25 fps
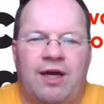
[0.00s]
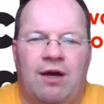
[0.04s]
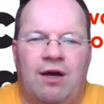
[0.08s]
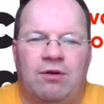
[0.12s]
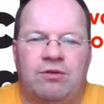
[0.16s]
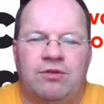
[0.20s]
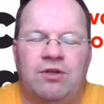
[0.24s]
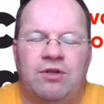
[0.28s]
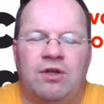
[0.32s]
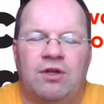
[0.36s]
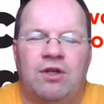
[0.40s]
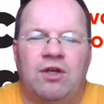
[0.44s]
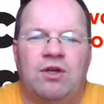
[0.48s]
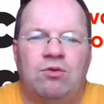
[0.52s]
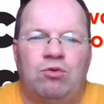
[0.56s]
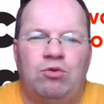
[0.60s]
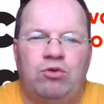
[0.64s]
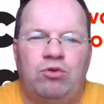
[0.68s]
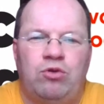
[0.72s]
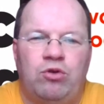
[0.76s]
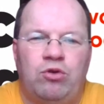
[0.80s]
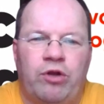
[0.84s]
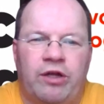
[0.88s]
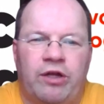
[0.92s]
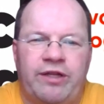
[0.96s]
account,
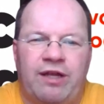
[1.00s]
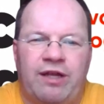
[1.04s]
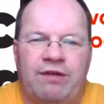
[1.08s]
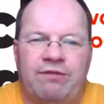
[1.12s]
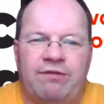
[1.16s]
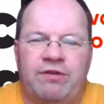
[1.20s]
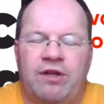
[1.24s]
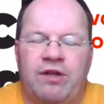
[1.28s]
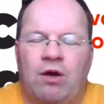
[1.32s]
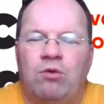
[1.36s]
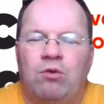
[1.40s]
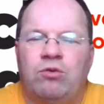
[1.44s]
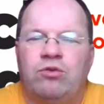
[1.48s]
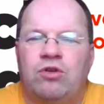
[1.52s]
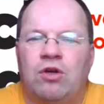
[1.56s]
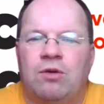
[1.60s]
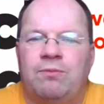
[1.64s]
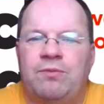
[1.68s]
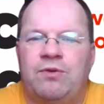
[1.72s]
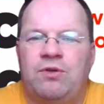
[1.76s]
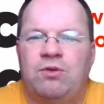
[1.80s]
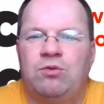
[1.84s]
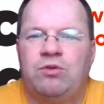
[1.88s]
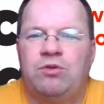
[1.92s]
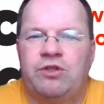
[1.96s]
who do not have an own
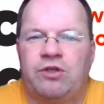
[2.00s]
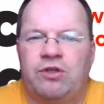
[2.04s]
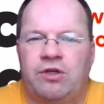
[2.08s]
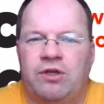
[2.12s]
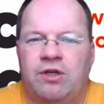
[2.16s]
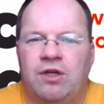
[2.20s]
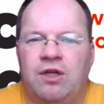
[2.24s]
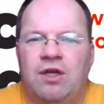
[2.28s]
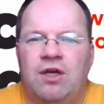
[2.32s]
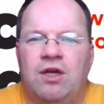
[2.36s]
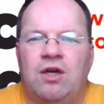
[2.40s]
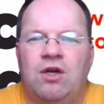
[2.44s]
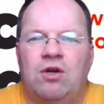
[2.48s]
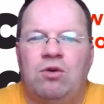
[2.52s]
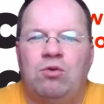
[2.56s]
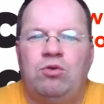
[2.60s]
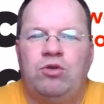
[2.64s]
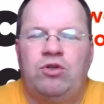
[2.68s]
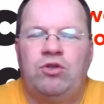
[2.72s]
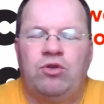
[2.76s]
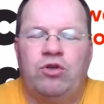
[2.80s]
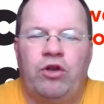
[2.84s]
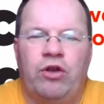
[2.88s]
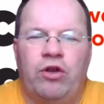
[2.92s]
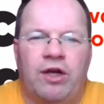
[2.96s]
computer,
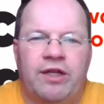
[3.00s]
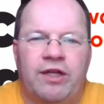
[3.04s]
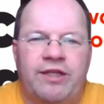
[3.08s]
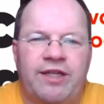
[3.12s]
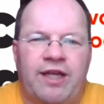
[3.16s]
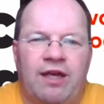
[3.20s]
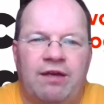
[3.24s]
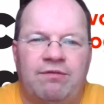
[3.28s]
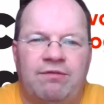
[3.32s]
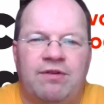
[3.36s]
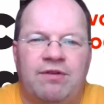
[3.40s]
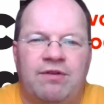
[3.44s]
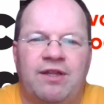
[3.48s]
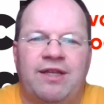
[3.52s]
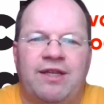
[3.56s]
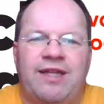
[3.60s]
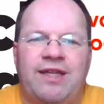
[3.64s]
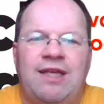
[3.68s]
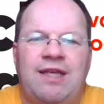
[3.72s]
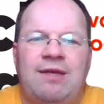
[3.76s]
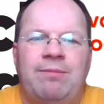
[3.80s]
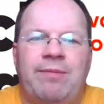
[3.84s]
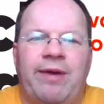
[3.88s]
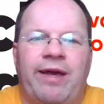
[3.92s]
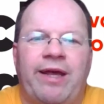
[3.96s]
who do not have an
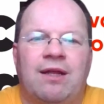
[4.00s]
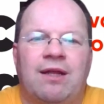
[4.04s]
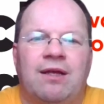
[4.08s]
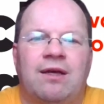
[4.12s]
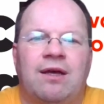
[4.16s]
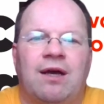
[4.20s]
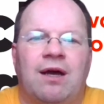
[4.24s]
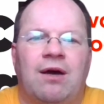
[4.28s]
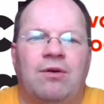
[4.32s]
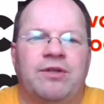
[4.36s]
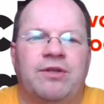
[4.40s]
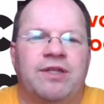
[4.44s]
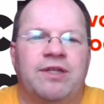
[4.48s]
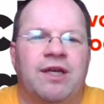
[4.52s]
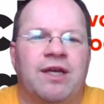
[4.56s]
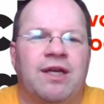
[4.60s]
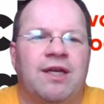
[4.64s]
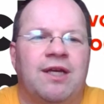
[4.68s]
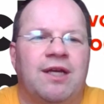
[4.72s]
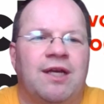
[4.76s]
email account.